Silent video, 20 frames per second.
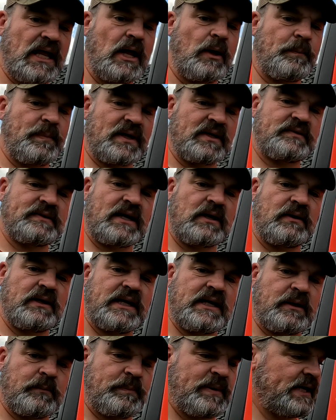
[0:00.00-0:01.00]
help us
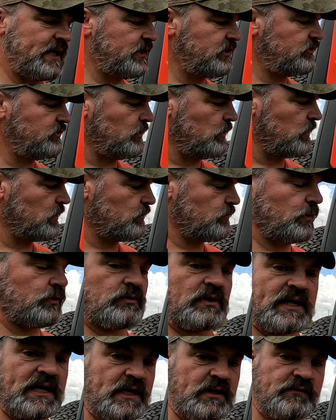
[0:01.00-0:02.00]
out in a pinch, or if we
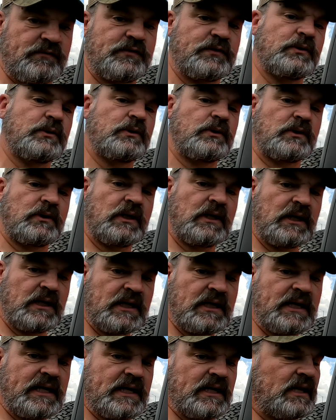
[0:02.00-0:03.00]
run out of fuel,
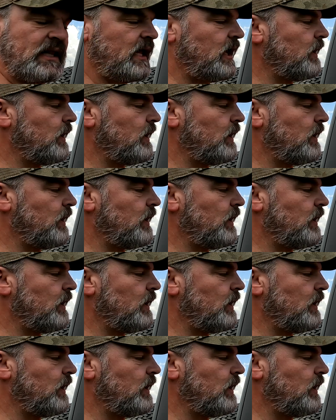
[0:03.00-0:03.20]
it'll